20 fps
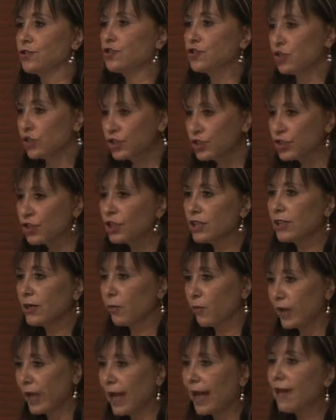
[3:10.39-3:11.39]
So it's not that
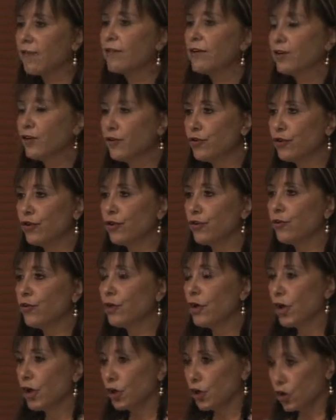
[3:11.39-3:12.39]
we have, you know,
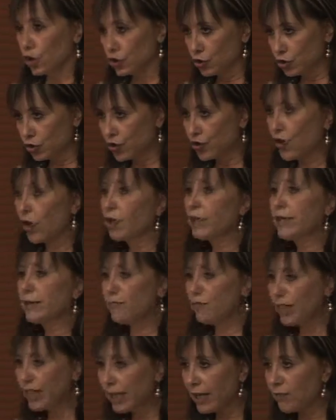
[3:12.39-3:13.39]
controlled the
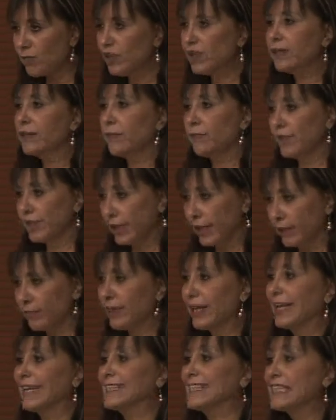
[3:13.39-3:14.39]
epidemic. The
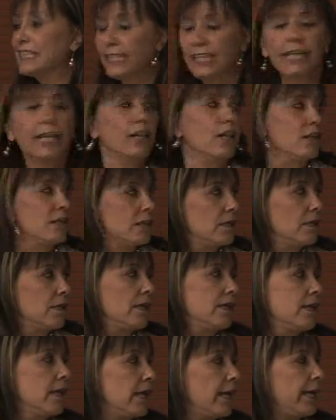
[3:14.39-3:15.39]
epidemic is still.
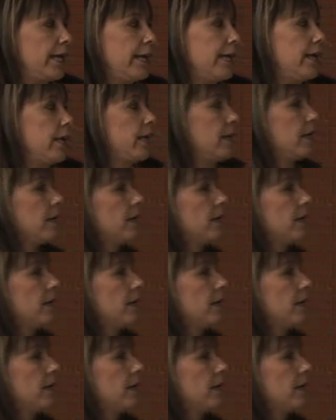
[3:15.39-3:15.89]
Uh,